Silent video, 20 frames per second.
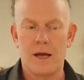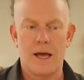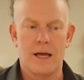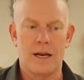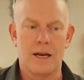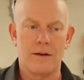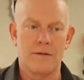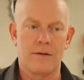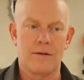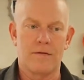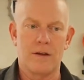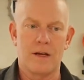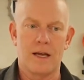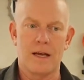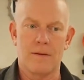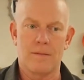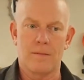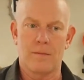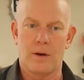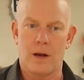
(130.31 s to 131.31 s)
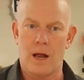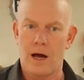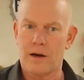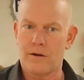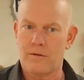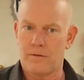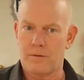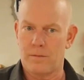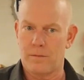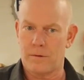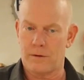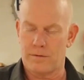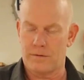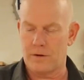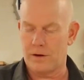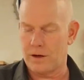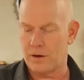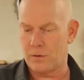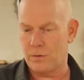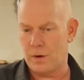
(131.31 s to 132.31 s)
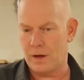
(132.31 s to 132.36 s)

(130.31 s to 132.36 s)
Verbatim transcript: And even if you get blocked from the freaking